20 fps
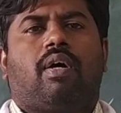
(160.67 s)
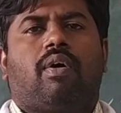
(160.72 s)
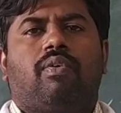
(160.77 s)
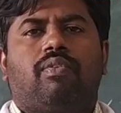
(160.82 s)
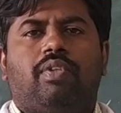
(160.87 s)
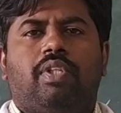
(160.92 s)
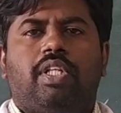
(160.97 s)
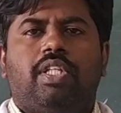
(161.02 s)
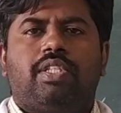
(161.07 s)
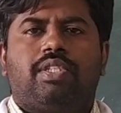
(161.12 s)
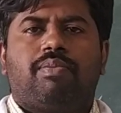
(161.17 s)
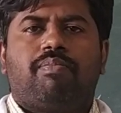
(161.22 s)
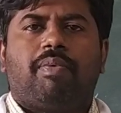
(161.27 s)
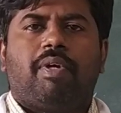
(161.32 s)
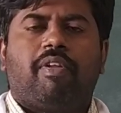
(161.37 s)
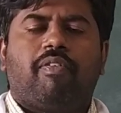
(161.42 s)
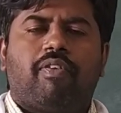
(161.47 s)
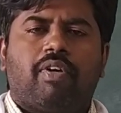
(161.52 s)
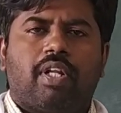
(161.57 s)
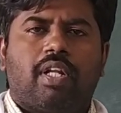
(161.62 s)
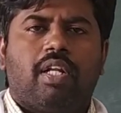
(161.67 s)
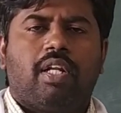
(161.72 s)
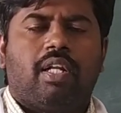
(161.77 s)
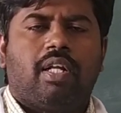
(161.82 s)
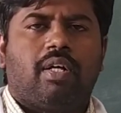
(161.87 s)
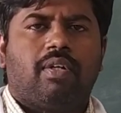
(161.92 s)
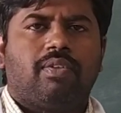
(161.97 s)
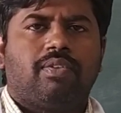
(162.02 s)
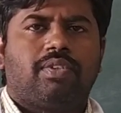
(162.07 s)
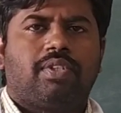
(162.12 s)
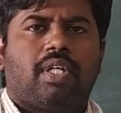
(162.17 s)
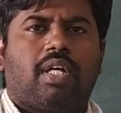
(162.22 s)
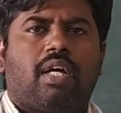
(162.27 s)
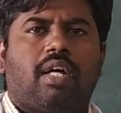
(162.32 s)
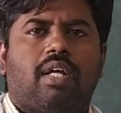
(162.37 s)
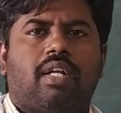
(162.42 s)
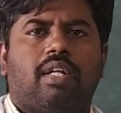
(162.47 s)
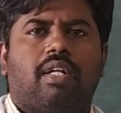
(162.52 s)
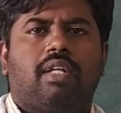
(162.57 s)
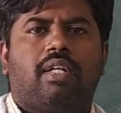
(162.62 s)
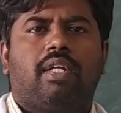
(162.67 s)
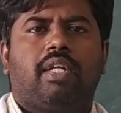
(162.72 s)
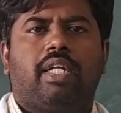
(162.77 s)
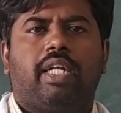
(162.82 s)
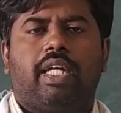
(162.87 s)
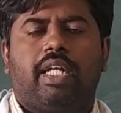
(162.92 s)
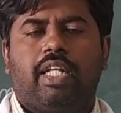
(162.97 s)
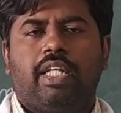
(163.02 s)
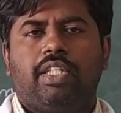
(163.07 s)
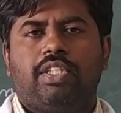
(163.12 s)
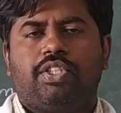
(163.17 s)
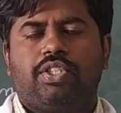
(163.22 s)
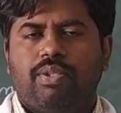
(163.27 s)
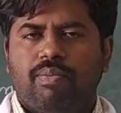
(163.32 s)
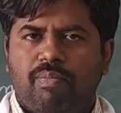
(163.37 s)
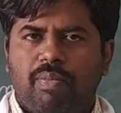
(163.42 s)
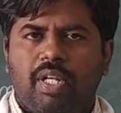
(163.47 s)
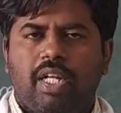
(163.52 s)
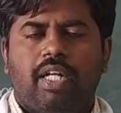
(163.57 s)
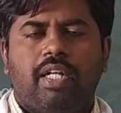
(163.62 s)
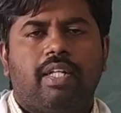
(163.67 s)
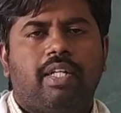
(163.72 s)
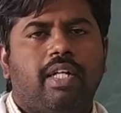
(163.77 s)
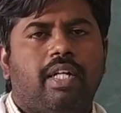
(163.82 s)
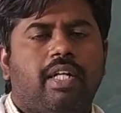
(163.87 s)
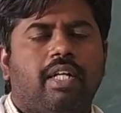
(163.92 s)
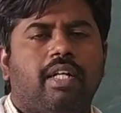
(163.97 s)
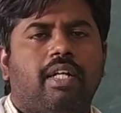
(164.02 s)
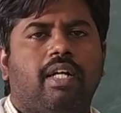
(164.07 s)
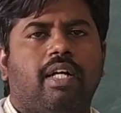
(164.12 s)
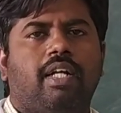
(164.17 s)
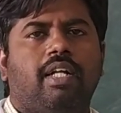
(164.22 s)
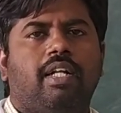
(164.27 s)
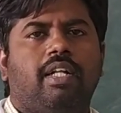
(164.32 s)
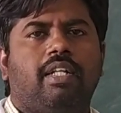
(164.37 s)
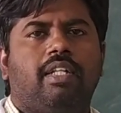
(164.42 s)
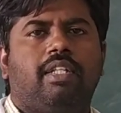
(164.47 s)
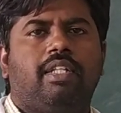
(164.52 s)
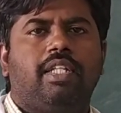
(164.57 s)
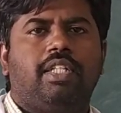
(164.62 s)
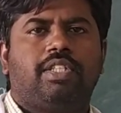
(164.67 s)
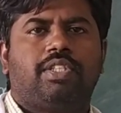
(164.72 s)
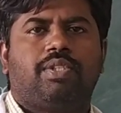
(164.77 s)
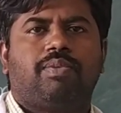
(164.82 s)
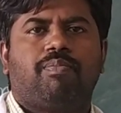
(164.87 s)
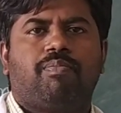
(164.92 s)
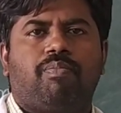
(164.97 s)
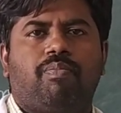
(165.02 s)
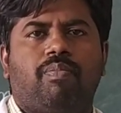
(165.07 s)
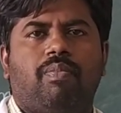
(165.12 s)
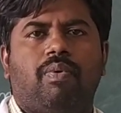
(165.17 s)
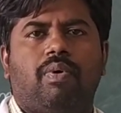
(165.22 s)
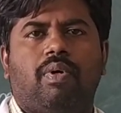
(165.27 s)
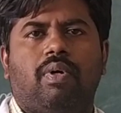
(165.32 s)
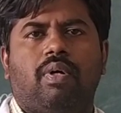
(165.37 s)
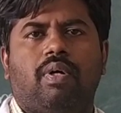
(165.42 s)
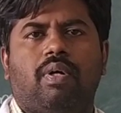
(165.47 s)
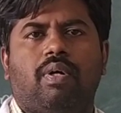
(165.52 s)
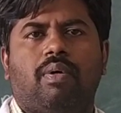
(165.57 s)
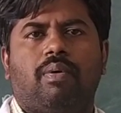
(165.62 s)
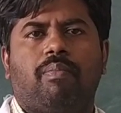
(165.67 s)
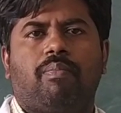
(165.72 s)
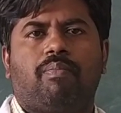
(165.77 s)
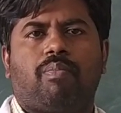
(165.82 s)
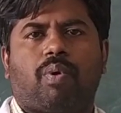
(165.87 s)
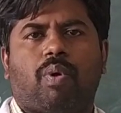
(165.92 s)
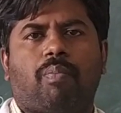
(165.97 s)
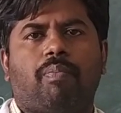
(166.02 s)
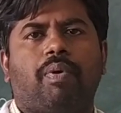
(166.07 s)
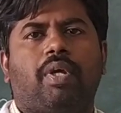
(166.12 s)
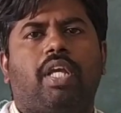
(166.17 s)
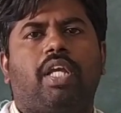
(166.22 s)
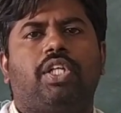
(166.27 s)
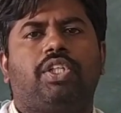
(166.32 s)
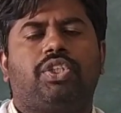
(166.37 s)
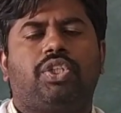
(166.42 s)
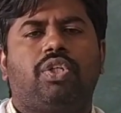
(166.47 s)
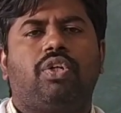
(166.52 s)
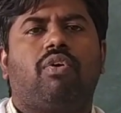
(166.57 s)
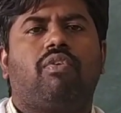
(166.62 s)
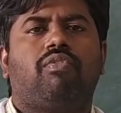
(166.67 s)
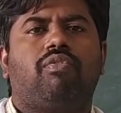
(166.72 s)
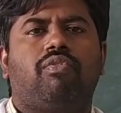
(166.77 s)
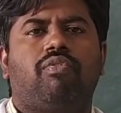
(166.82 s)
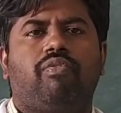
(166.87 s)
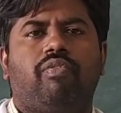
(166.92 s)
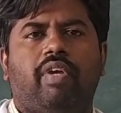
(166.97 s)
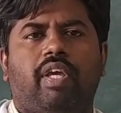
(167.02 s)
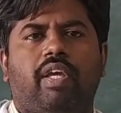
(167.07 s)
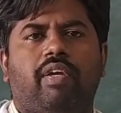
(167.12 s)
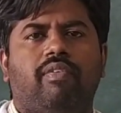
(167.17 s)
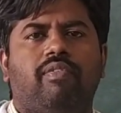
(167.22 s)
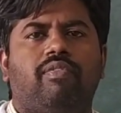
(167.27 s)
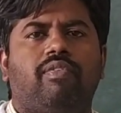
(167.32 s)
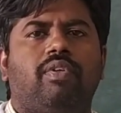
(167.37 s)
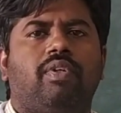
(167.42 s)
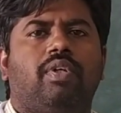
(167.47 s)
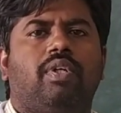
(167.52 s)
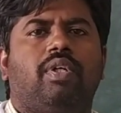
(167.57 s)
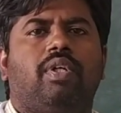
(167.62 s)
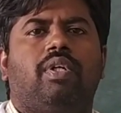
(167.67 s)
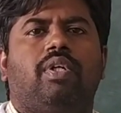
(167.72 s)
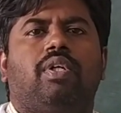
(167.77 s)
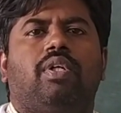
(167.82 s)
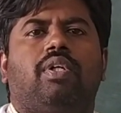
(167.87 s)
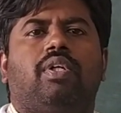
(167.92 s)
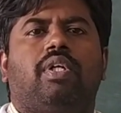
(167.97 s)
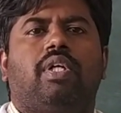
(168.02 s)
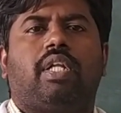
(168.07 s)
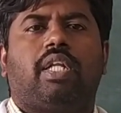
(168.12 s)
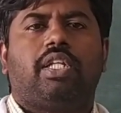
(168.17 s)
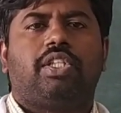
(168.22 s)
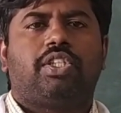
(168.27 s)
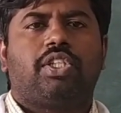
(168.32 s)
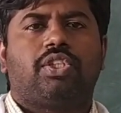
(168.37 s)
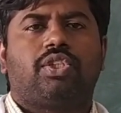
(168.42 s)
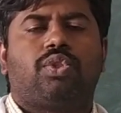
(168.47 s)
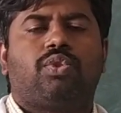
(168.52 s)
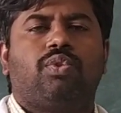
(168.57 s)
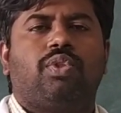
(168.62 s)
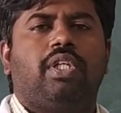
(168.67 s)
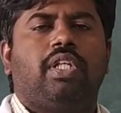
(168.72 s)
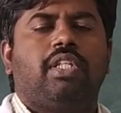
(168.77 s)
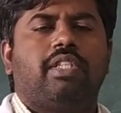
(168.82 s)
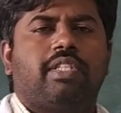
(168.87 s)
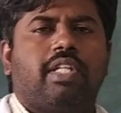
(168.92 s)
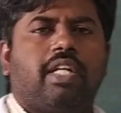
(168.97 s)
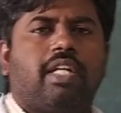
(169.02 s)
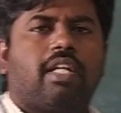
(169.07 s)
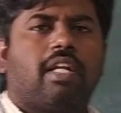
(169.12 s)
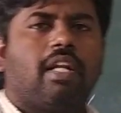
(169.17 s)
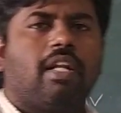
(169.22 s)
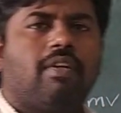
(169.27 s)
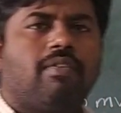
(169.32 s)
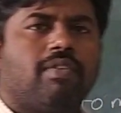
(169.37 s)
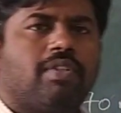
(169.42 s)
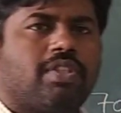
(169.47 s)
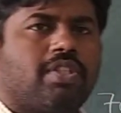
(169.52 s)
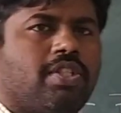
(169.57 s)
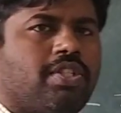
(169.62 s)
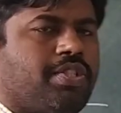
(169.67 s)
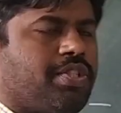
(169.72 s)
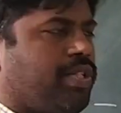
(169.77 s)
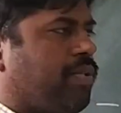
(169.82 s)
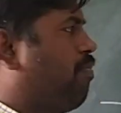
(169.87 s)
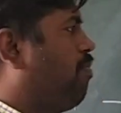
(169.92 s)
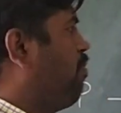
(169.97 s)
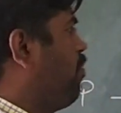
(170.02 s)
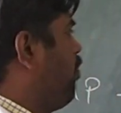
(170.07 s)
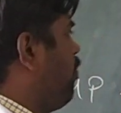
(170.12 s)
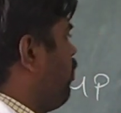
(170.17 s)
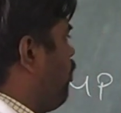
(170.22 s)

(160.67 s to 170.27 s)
how these peripheral nerves are getting stimulated and this propagation of wave reaches to the central nervous system.